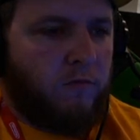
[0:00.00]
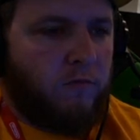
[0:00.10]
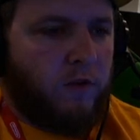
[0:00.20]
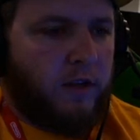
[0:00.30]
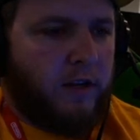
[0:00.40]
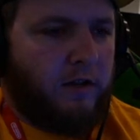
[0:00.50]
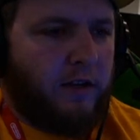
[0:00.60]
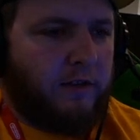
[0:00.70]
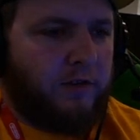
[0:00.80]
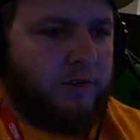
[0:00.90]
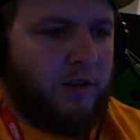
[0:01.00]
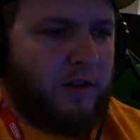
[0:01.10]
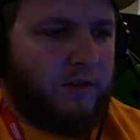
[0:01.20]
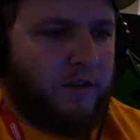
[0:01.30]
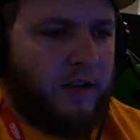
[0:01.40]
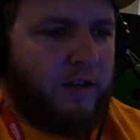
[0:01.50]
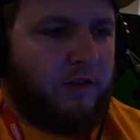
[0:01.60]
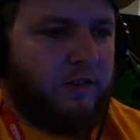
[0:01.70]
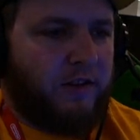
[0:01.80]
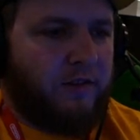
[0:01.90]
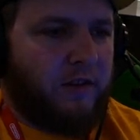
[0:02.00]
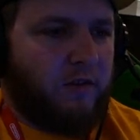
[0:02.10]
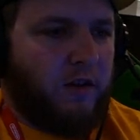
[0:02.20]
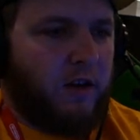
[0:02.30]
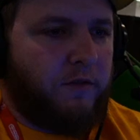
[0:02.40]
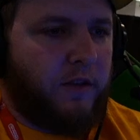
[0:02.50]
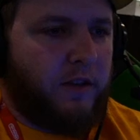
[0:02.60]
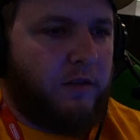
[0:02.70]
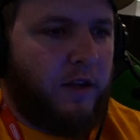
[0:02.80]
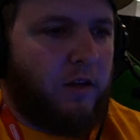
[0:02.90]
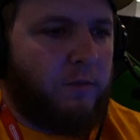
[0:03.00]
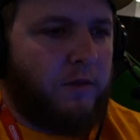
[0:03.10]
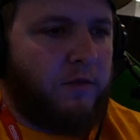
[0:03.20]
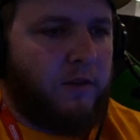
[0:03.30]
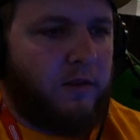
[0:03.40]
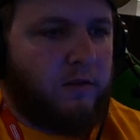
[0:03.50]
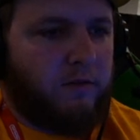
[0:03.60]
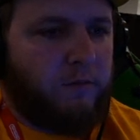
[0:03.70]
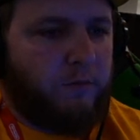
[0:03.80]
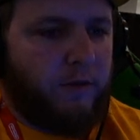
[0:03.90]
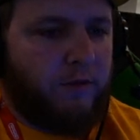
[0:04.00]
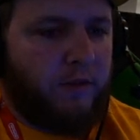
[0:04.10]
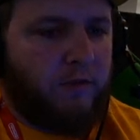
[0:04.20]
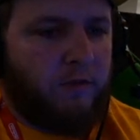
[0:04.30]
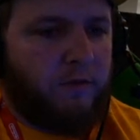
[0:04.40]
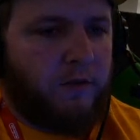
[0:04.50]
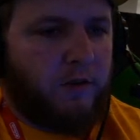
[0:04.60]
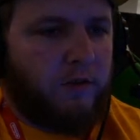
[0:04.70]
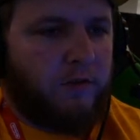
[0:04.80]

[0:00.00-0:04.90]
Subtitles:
I kind of like this track because it kind of just has like a lot of like elements that we've seen so far.